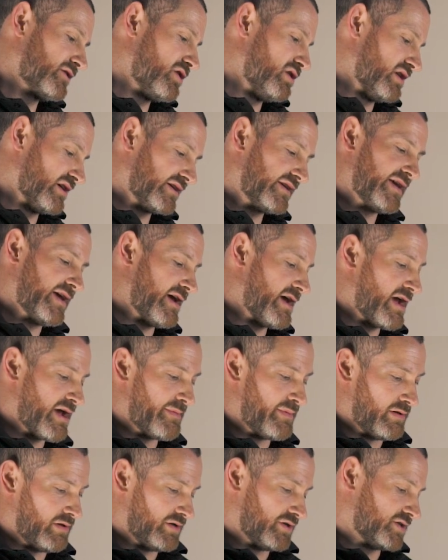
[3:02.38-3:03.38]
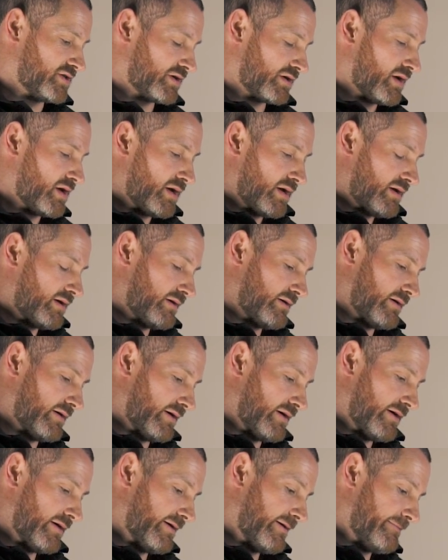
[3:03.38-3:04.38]
coloured cables,
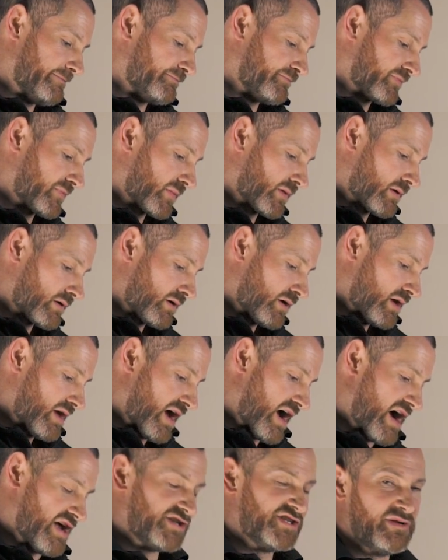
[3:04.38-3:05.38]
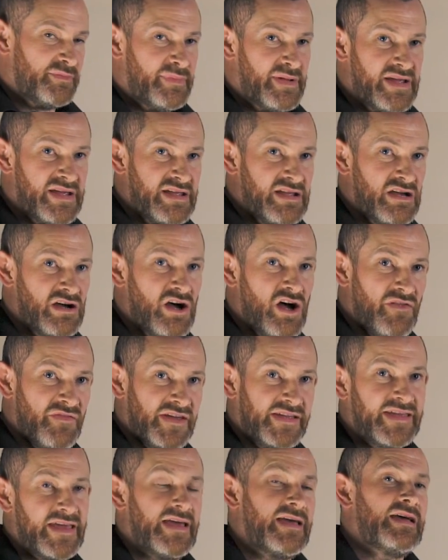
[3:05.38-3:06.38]
RGB on
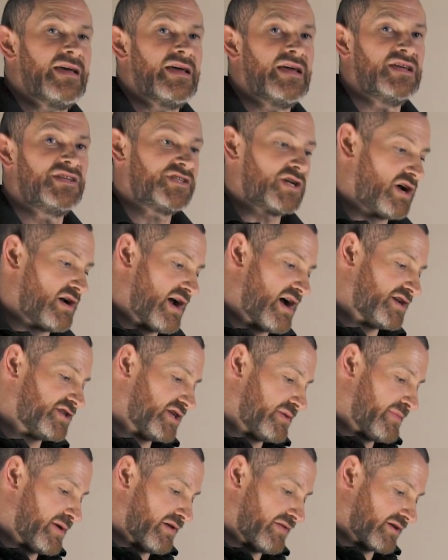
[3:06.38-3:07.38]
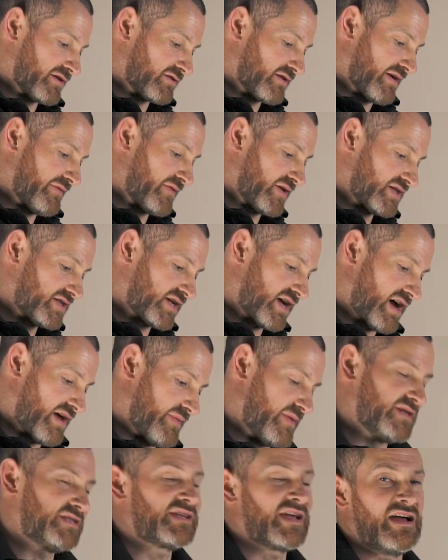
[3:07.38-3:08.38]
the case or RGB on the graphics
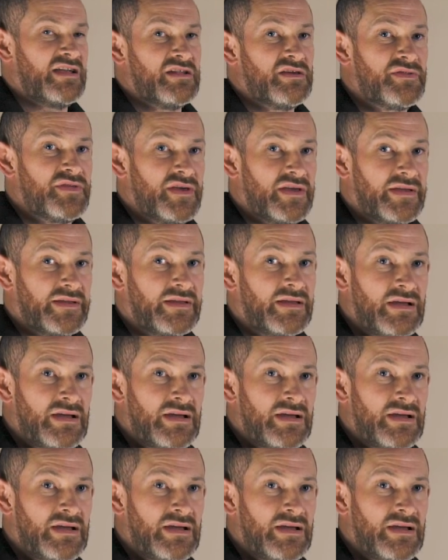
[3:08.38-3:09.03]
card, this kind of thing.